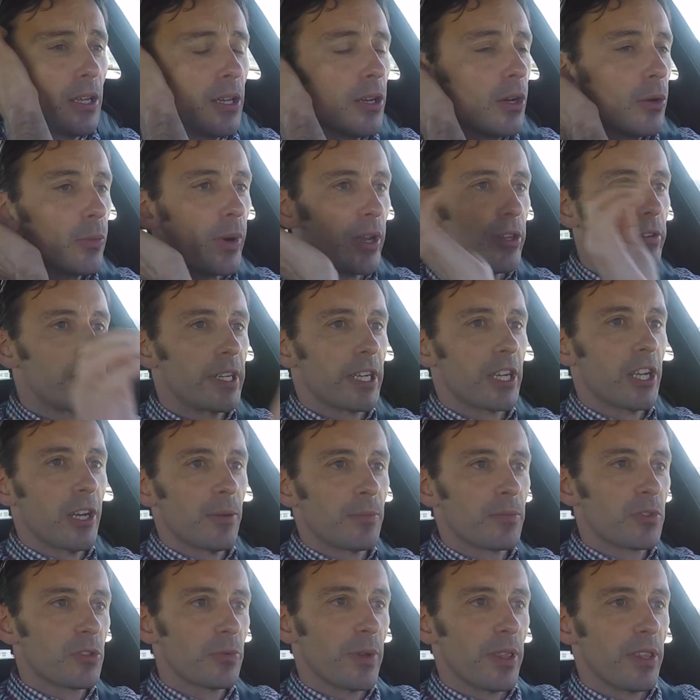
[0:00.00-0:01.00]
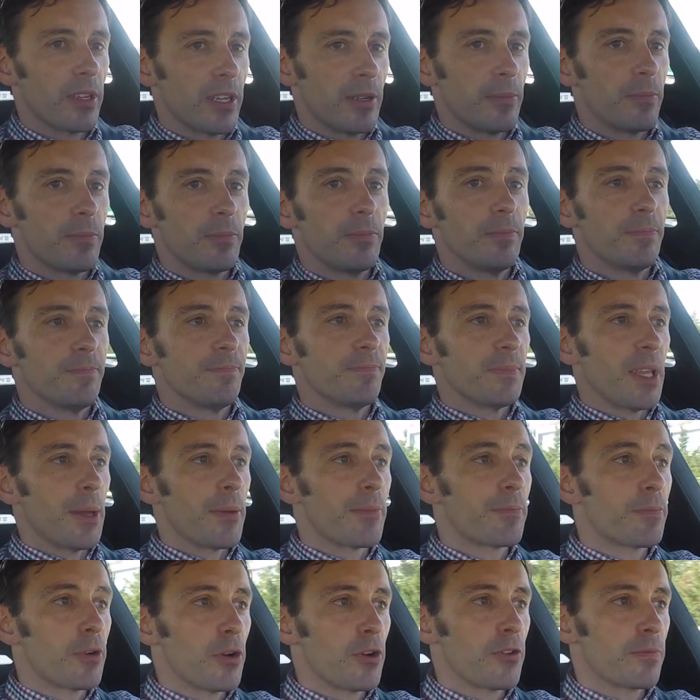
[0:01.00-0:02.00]
Whether it comes with an
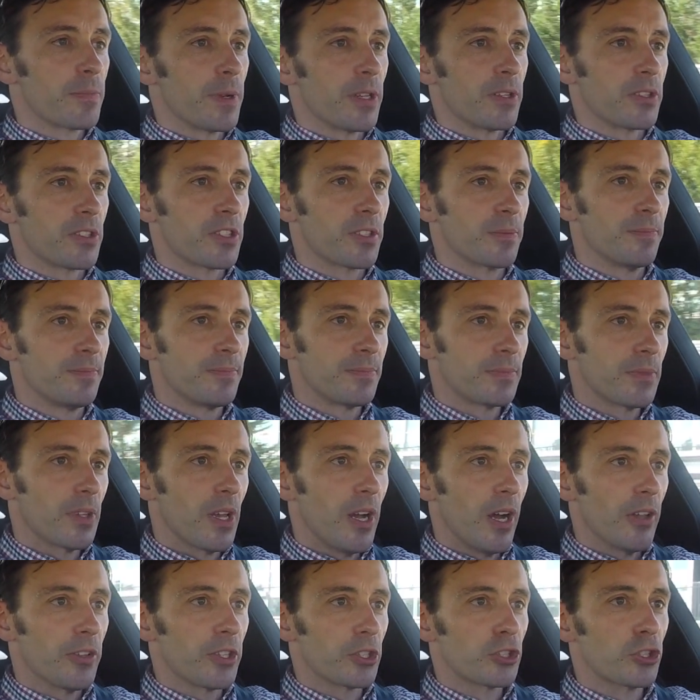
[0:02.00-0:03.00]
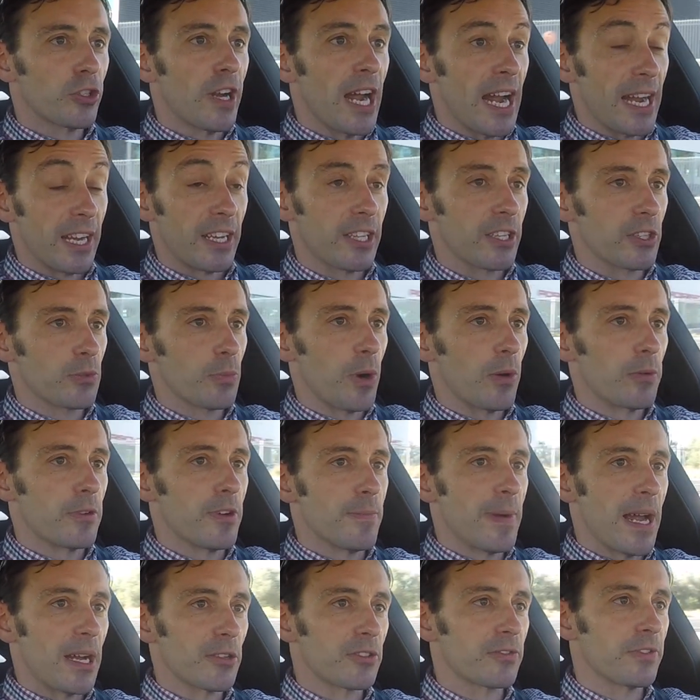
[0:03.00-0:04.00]
improvement on the track is what we're
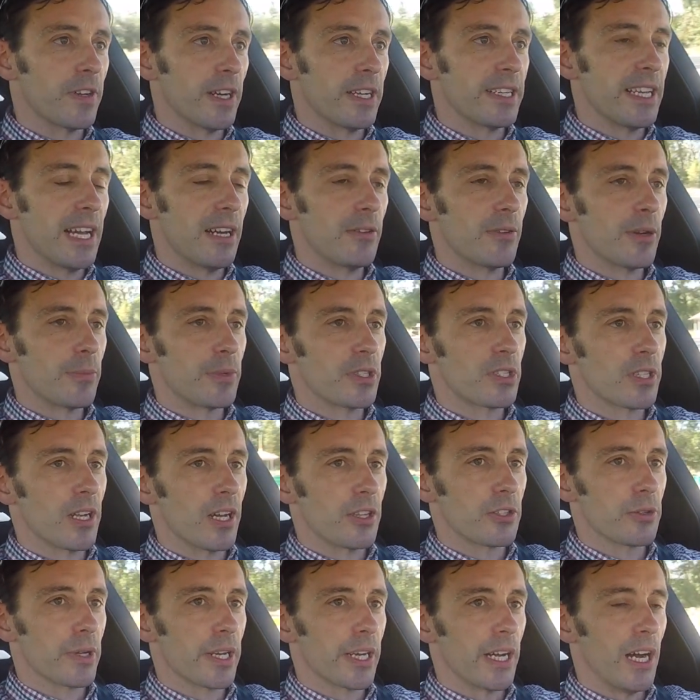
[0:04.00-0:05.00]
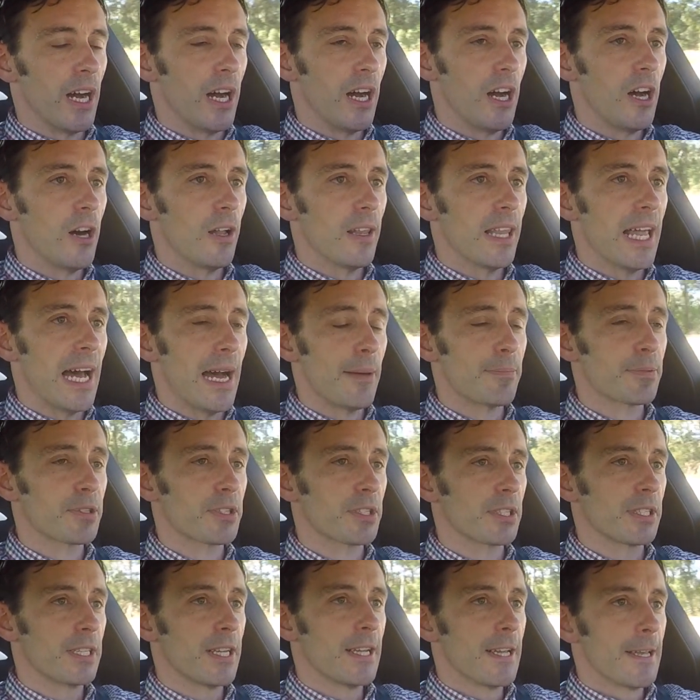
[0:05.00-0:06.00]
about to find out when we start doing our hot
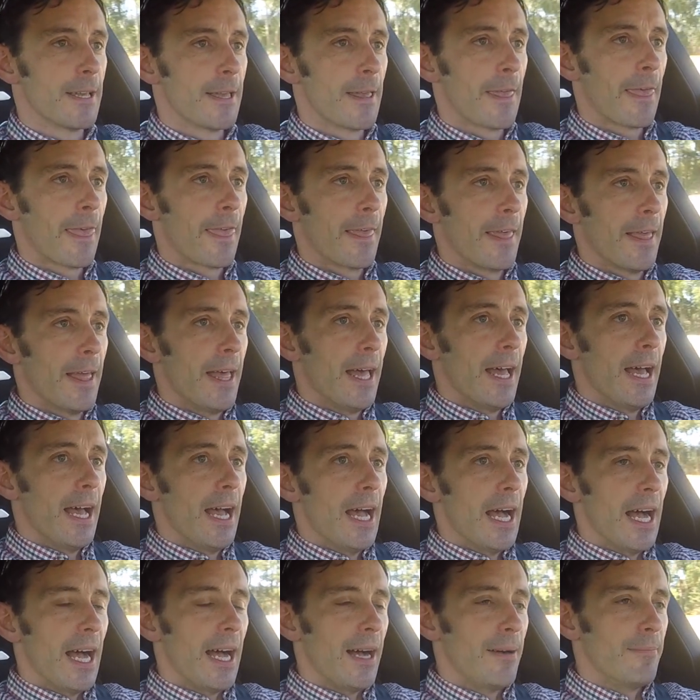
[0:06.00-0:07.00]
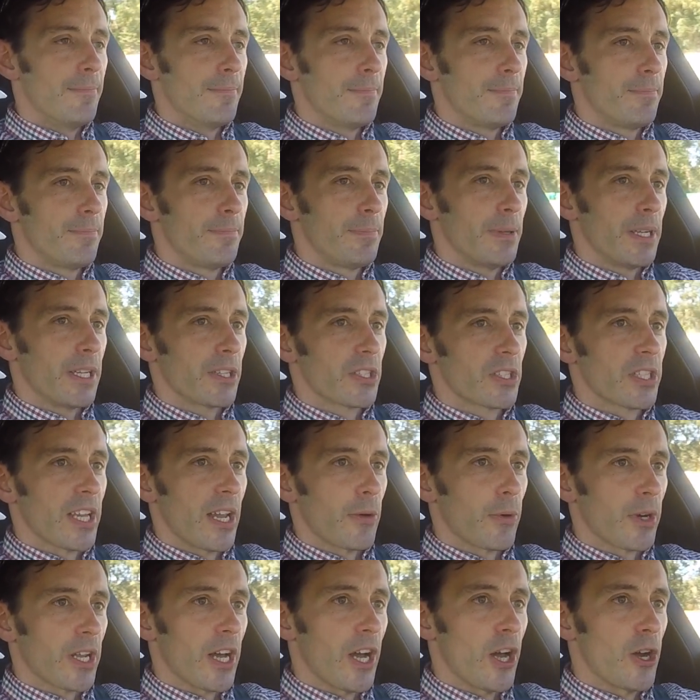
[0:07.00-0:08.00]
laps. But as I say,
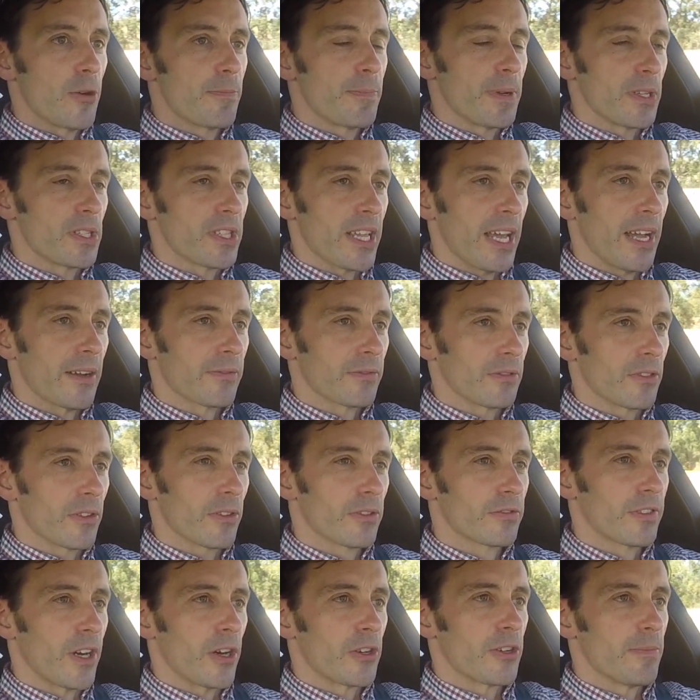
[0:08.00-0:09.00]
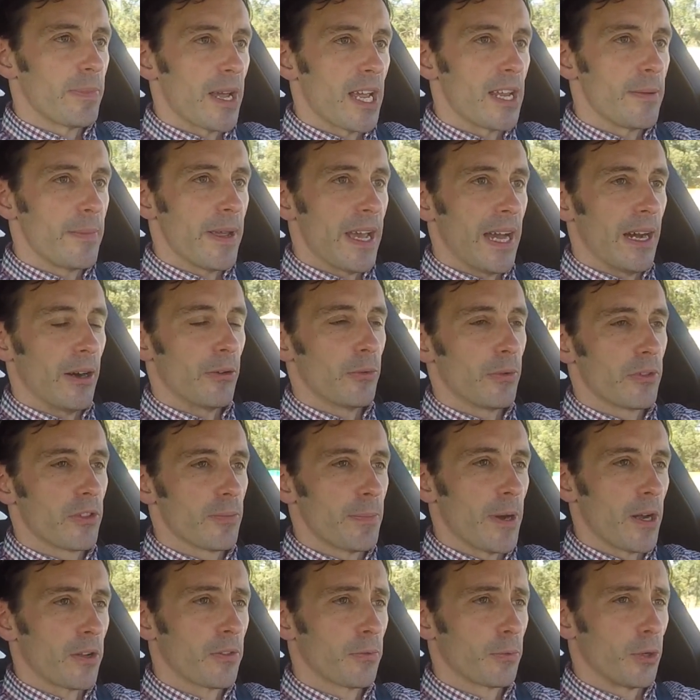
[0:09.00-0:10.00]
what I hope is they haven't thrown the baby out with the
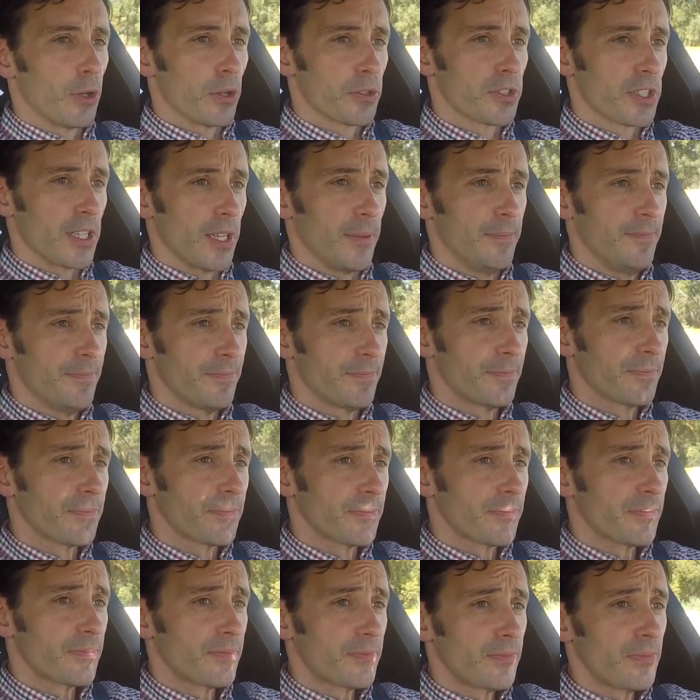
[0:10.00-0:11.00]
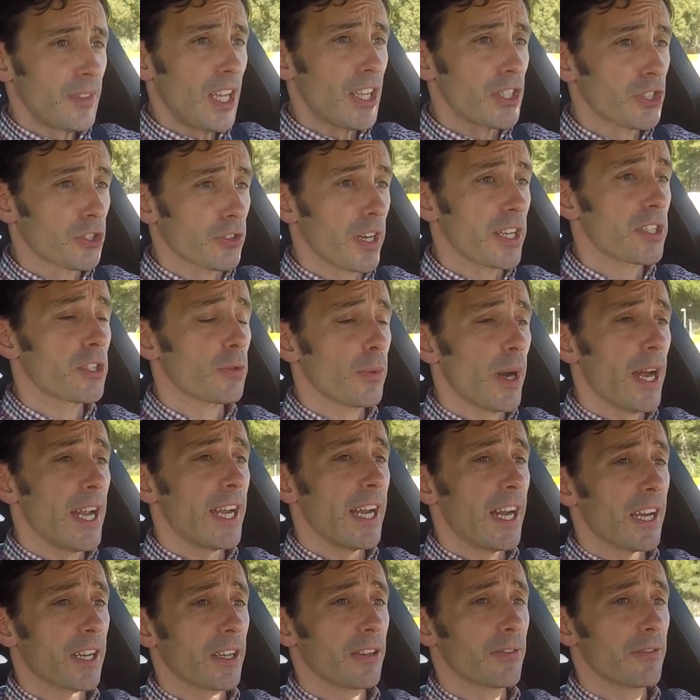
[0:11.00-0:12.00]
bathwater. Straight away
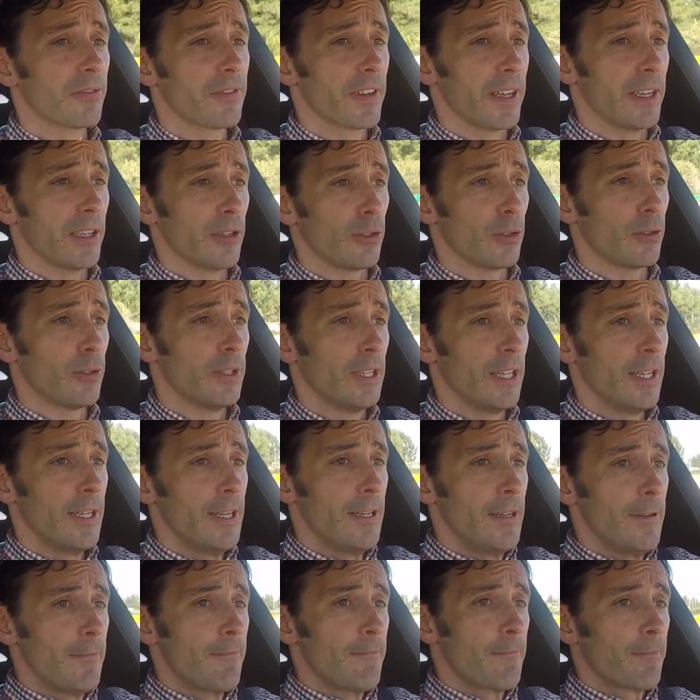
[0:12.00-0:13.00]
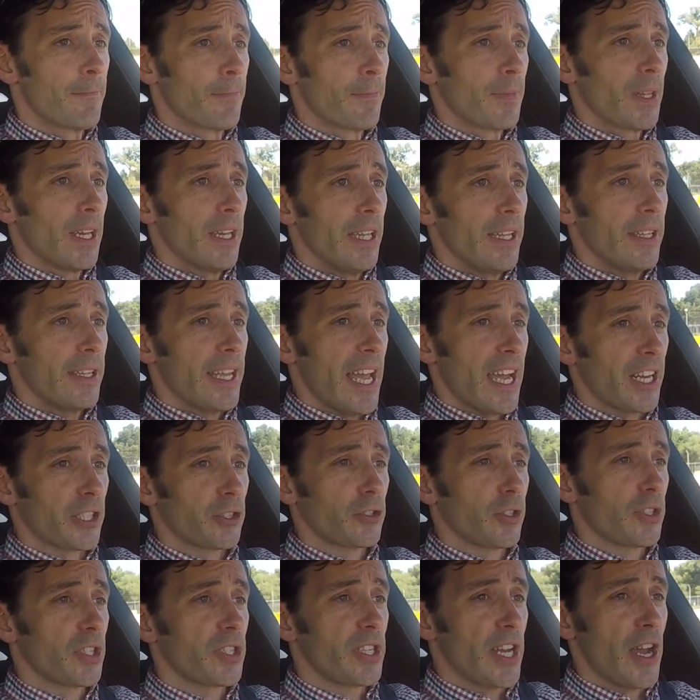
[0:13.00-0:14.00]
I can feel the
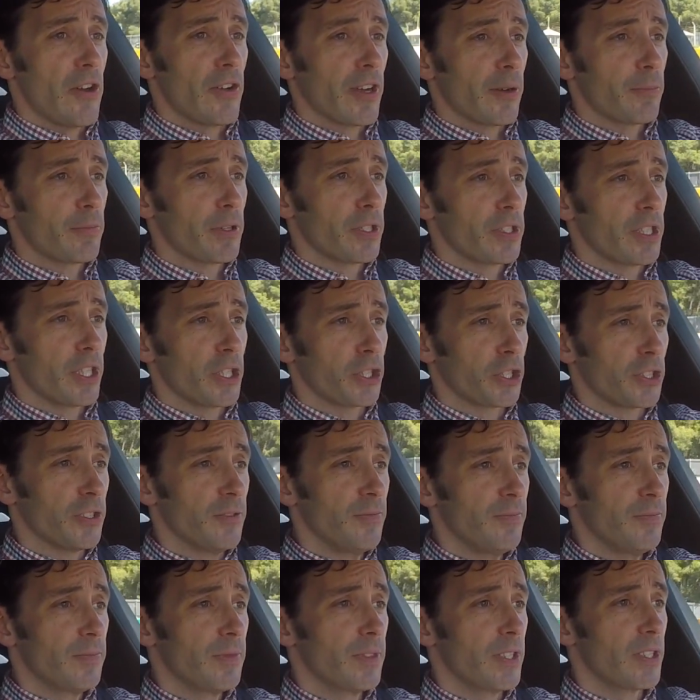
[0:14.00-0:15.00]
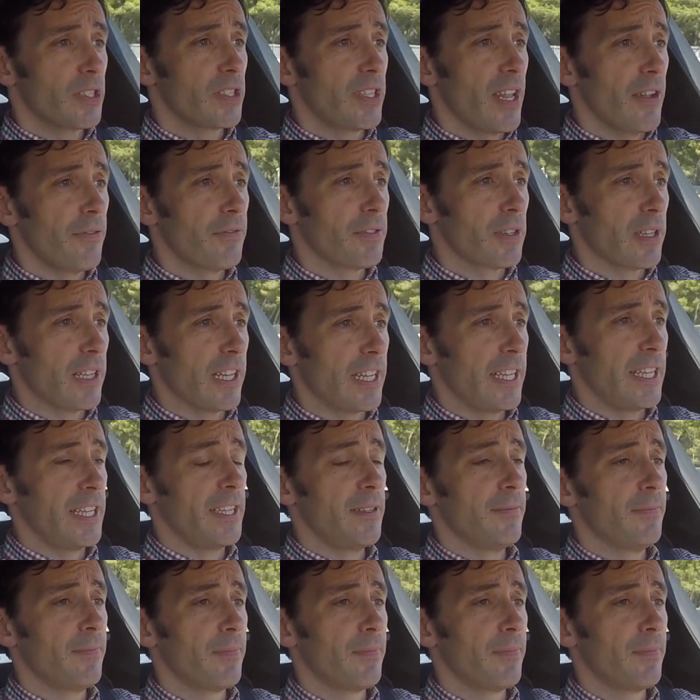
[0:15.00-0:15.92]
extra steering precision. There's definitely